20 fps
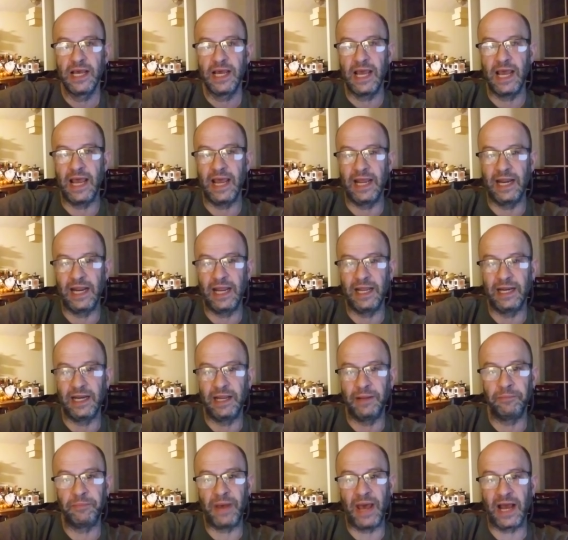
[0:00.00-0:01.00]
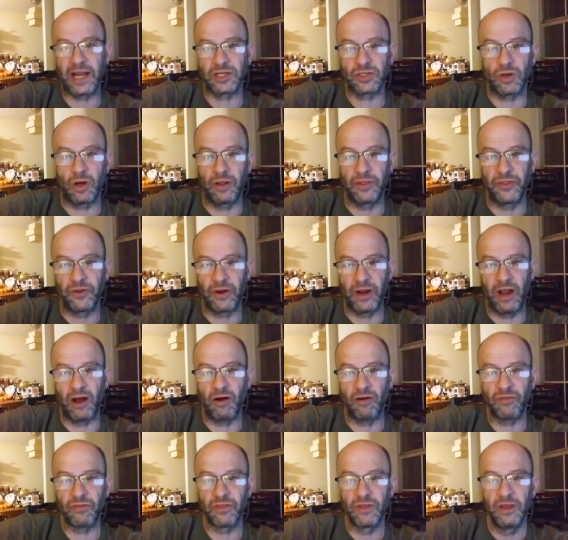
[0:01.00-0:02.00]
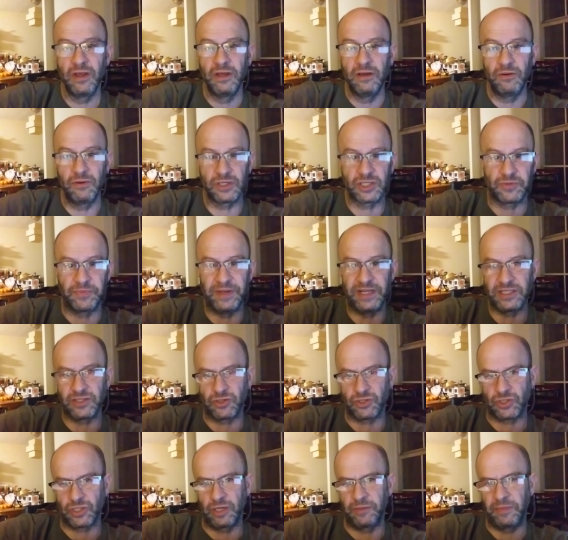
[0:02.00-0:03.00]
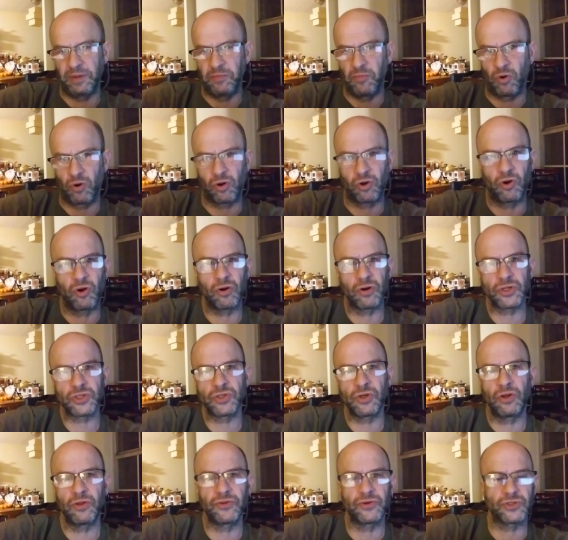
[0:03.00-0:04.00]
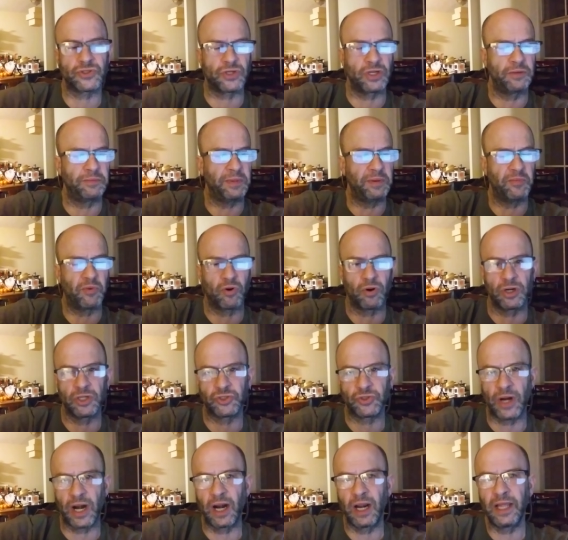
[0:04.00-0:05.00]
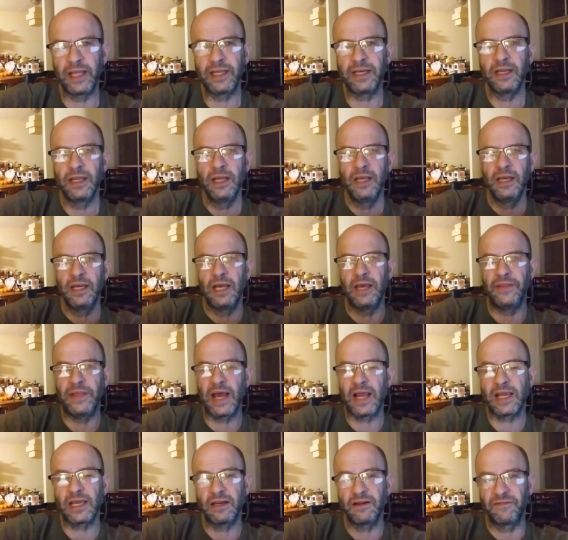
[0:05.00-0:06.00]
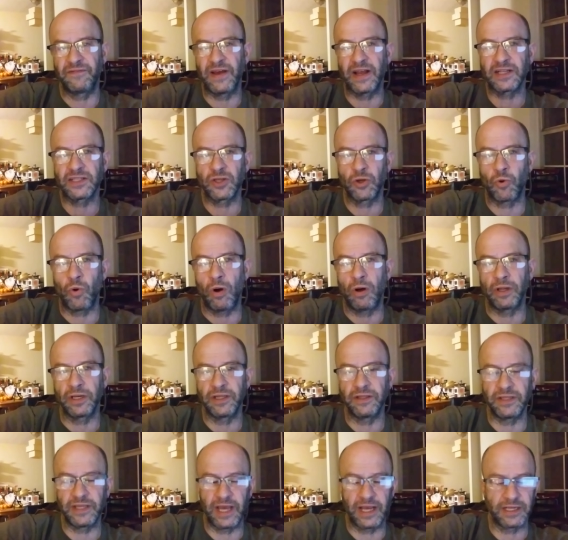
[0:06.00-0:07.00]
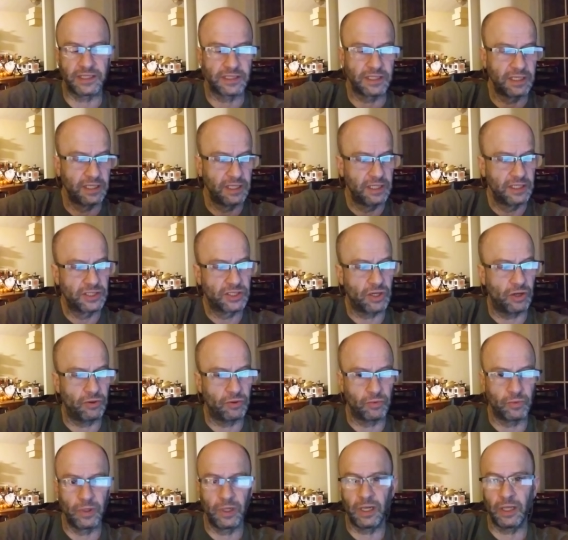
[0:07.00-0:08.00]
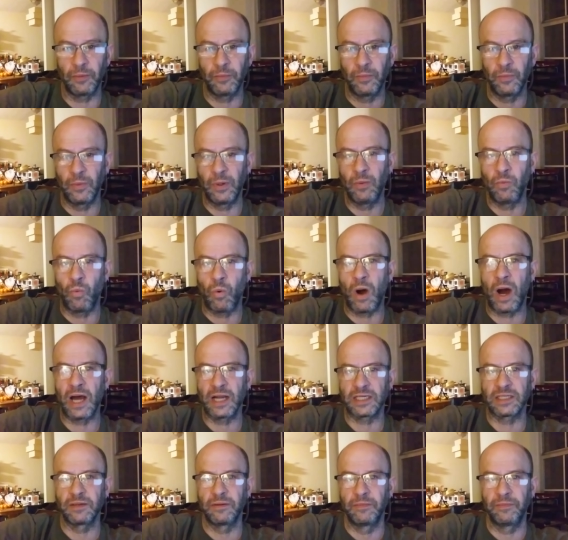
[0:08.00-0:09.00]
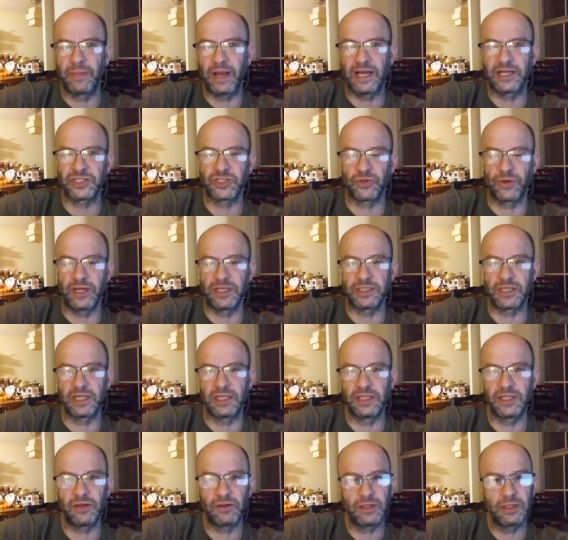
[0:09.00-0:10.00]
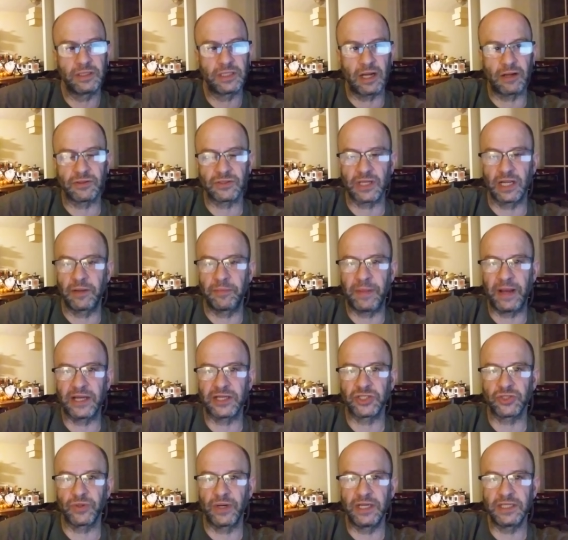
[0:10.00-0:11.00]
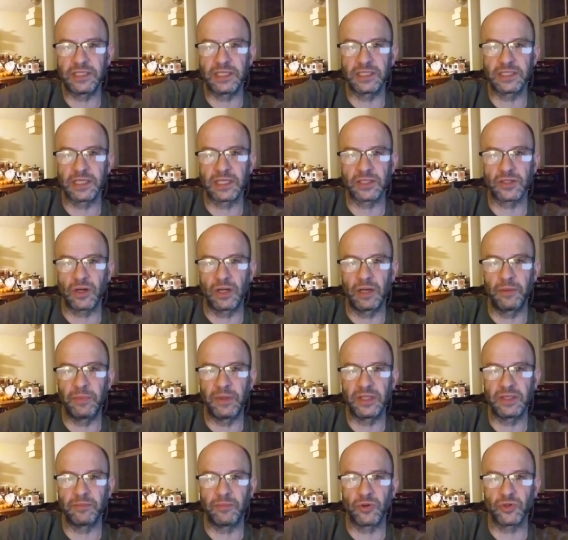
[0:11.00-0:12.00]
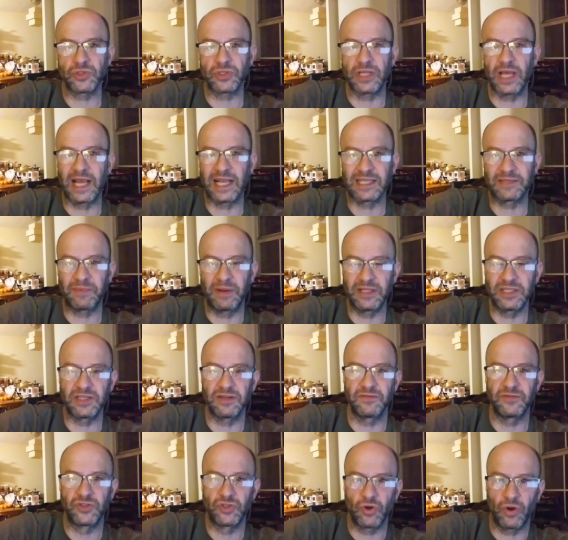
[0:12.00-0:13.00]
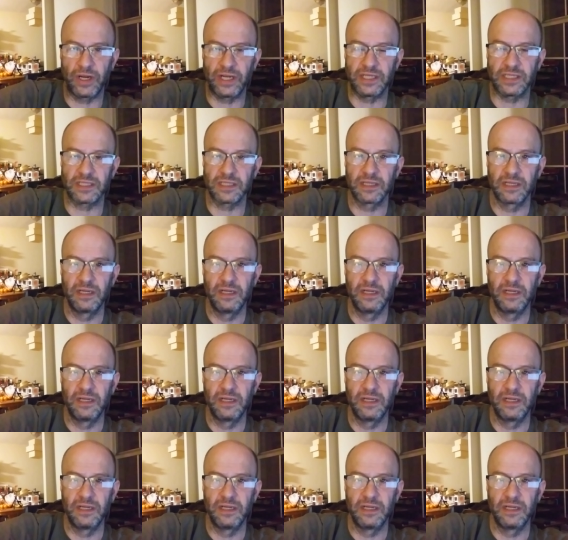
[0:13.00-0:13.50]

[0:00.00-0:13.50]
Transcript: a, an impact on their health, which means there's going to be more cortisol, there's going to be more adrenaline, and that can affect the quality of the eggs. So really, we want pasture raised. The only downside of pasture raised is it's going to be the most expensive choice.